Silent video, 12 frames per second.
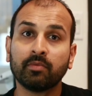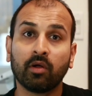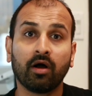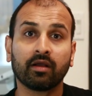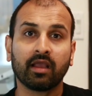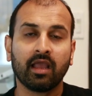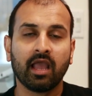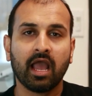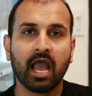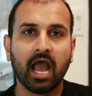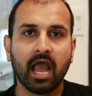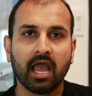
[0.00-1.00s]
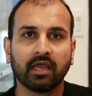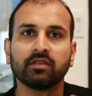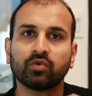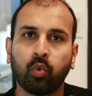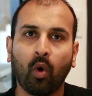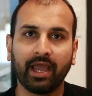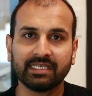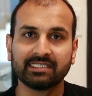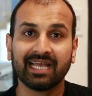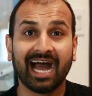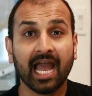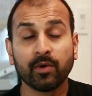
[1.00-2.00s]
my blog
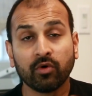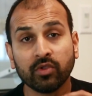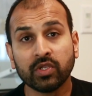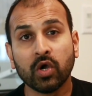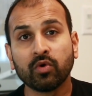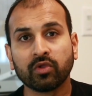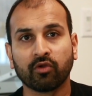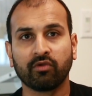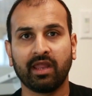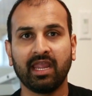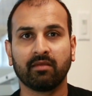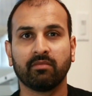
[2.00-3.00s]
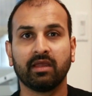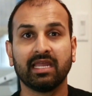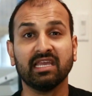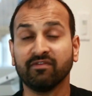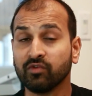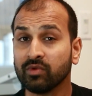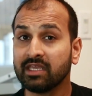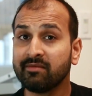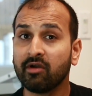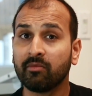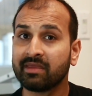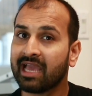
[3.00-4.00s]
twice, I will know your name. If you
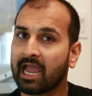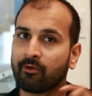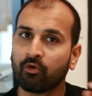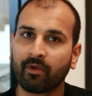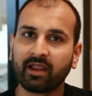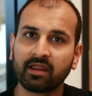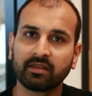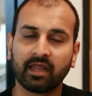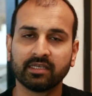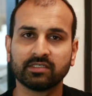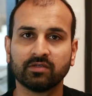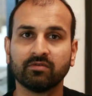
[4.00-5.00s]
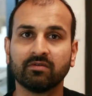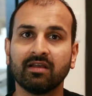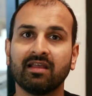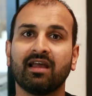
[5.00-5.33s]
email me, I will recognize you.